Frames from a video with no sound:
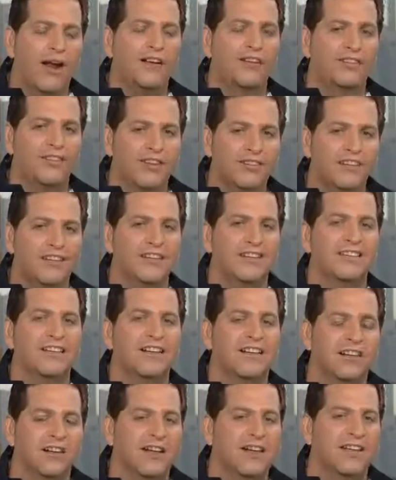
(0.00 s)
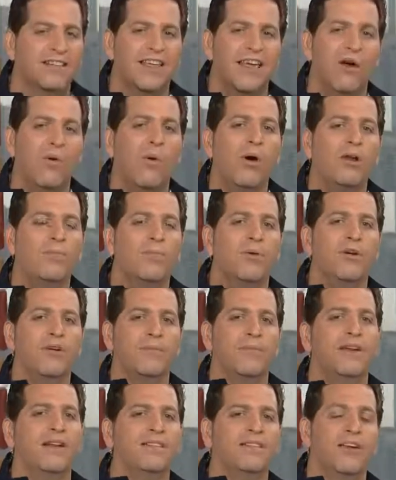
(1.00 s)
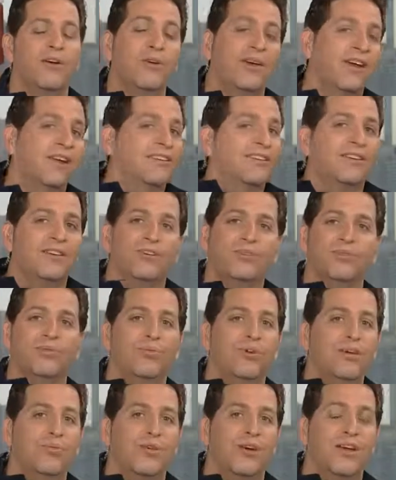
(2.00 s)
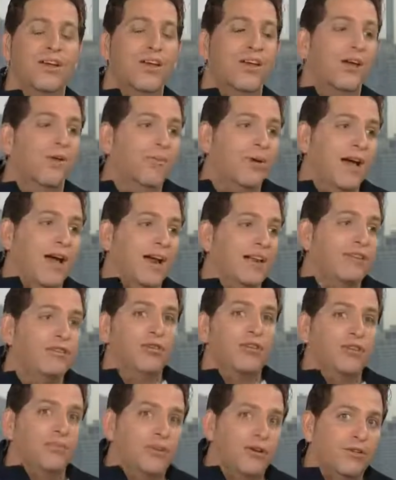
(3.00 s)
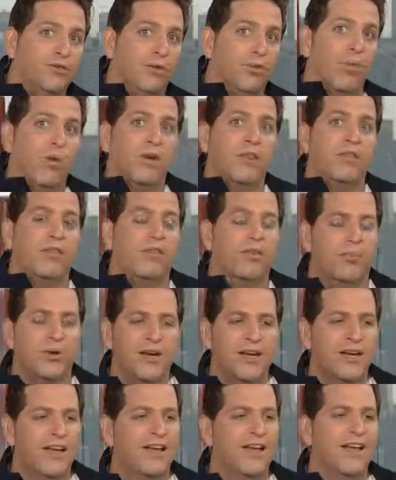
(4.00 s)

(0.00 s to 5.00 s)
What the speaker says: Justin is clear. They don't want to put him in and say, okay, sink or swim, or we got to do this because we're 1-3.